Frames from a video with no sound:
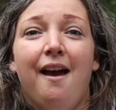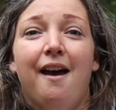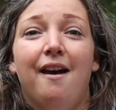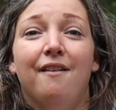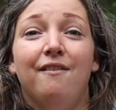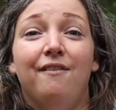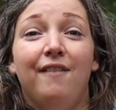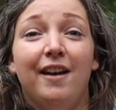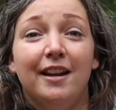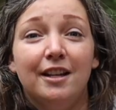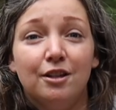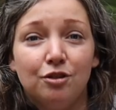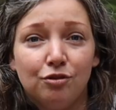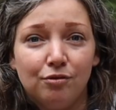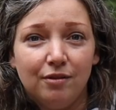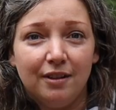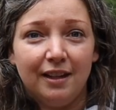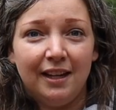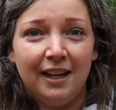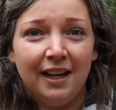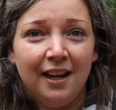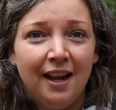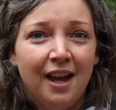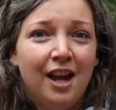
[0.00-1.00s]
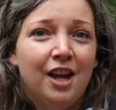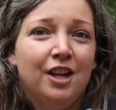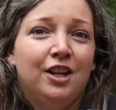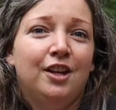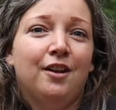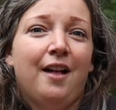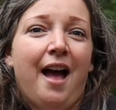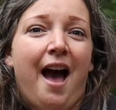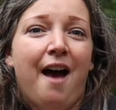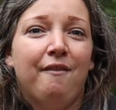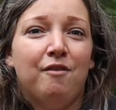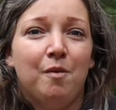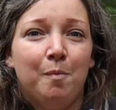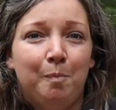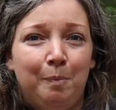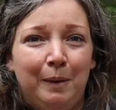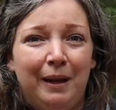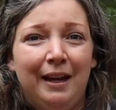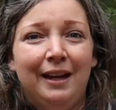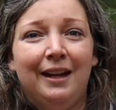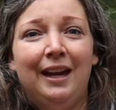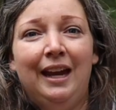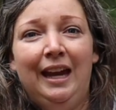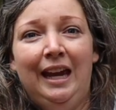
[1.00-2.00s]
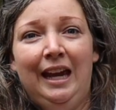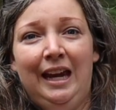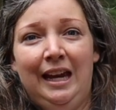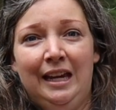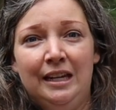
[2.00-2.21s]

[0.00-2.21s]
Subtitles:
Eventually, you'll have a big